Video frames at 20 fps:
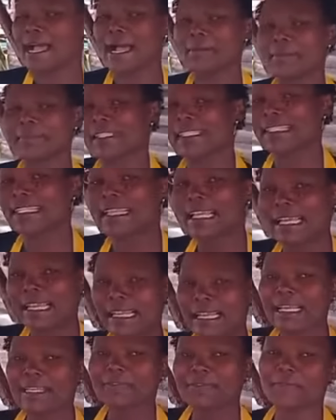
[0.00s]
I'm still
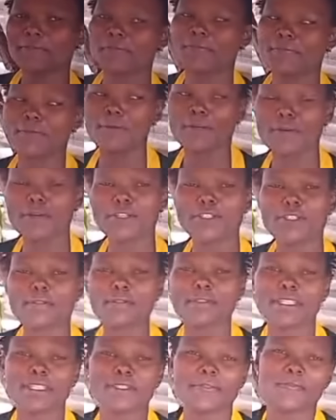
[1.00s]
alive yeah. for what you
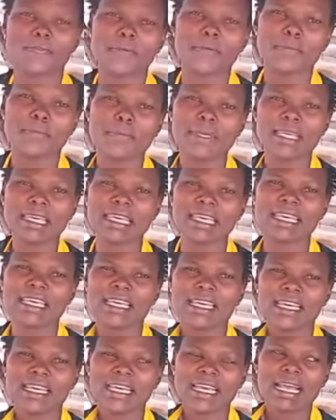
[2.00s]
did for me. Yeah.
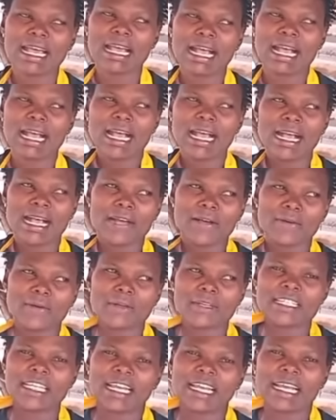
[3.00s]
What
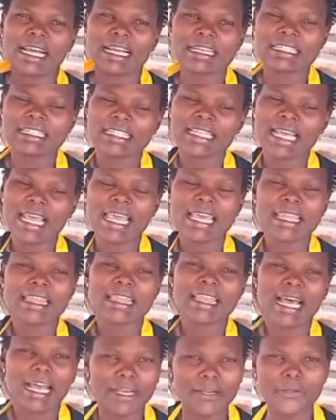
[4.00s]
I can say,
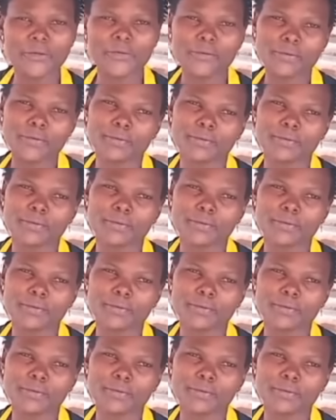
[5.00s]
thank yeah. you.